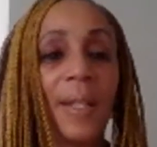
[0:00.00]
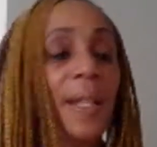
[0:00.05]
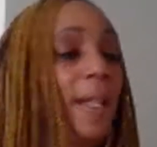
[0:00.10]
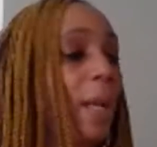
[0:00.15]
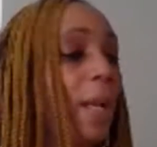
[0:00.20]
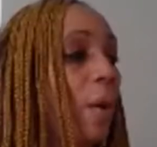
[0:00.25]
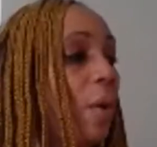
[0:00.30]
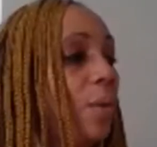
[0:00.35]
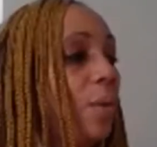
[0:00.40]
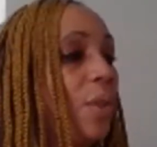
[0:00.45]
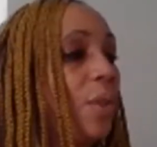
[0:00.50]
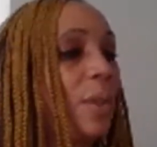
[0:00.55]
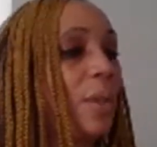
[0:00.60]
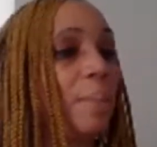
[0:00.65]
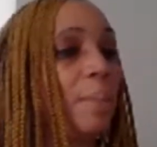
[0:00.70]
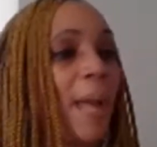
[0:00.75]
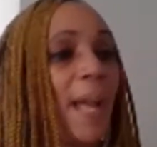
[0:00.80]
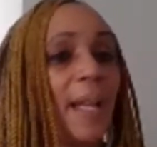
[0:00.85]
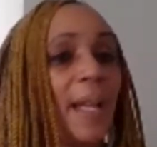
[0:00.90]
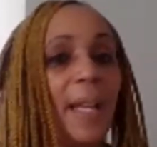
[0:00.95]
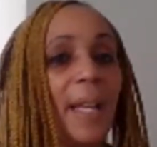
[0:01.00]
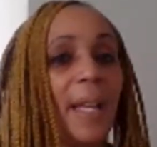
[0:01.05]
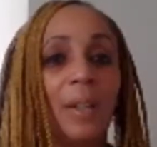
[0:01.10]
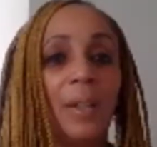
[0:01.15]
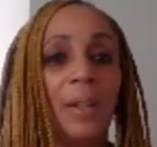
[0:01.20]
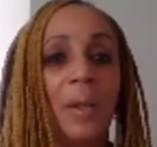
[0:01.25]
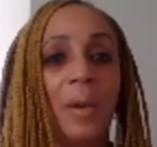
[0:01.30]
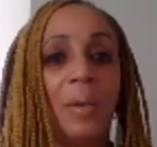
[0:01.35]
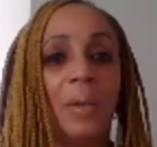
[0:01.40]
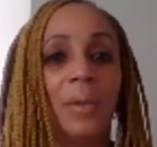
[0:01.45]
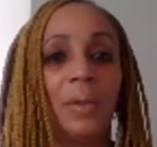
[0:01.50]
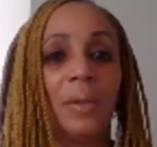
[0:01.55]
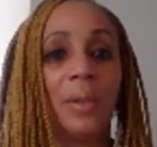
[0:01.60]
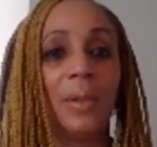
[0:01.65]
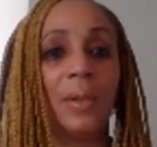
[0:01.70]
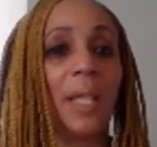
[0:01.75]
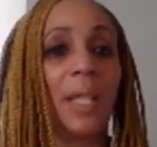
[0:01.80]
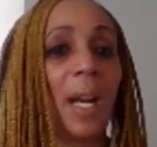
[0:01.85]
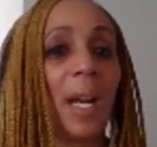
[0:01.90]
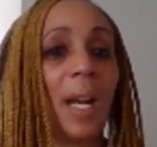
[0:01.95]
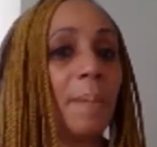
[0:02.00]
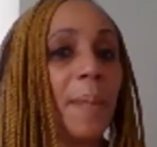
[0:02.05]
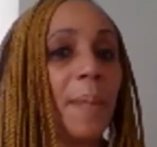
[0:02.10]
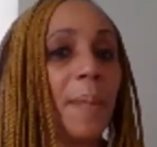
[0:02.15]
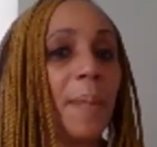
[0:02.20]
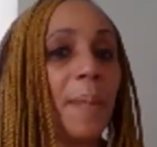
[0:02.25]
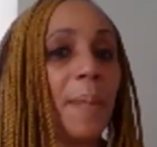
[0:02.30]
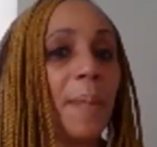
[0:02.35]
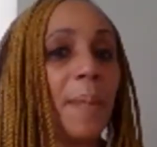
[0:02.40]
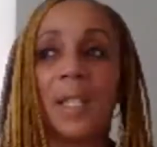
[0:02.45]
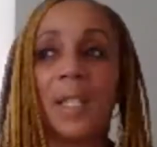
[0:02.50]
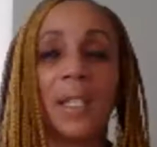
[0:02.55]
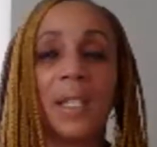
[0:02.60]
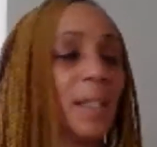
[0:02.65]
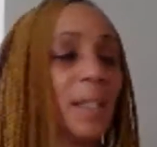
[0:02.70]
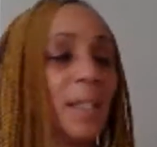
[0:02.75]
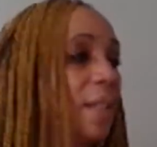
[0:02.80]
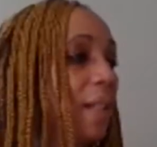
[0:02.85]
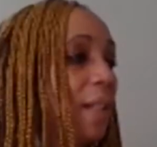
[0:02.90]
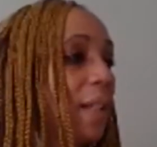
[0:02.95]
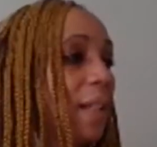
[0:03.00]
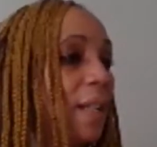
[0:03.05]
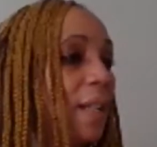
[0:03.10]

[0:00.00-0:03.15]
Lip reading: Then they go to the bank, get a loan, start a business,